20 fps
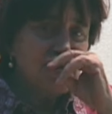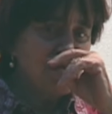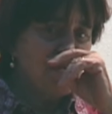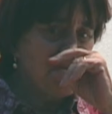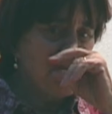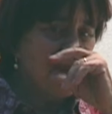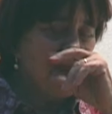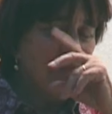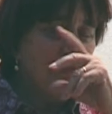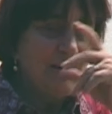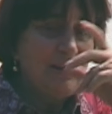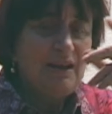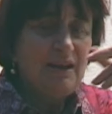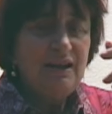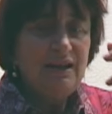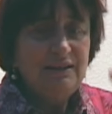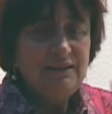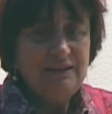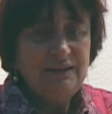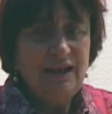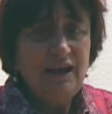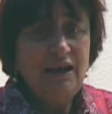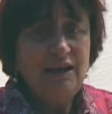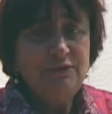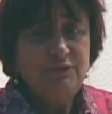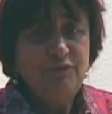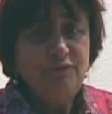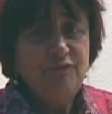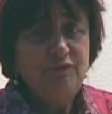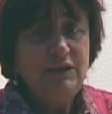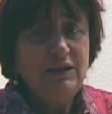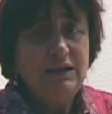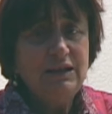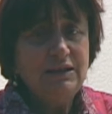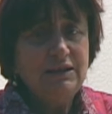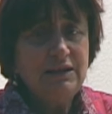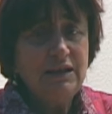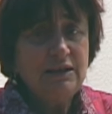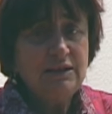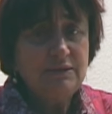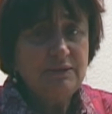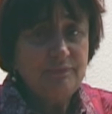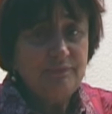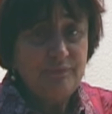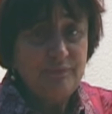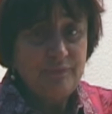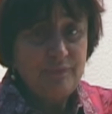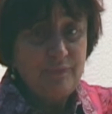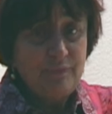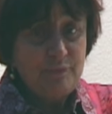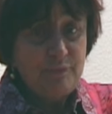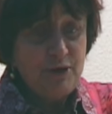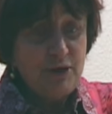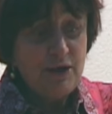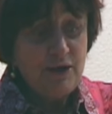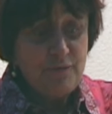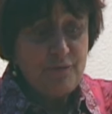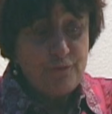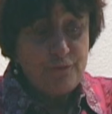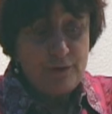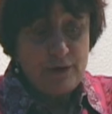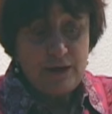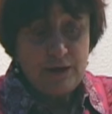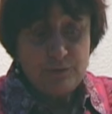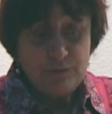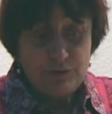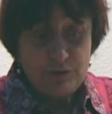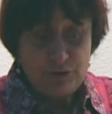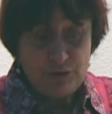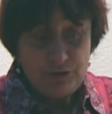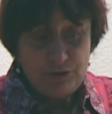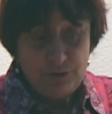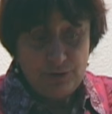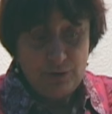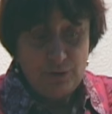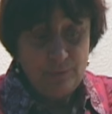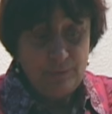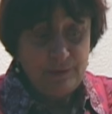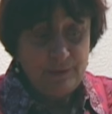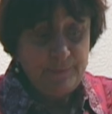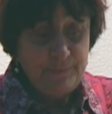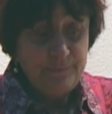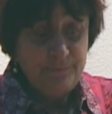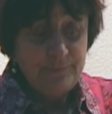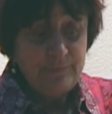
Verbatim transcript: So they had the feeling that being afraid, which is normal,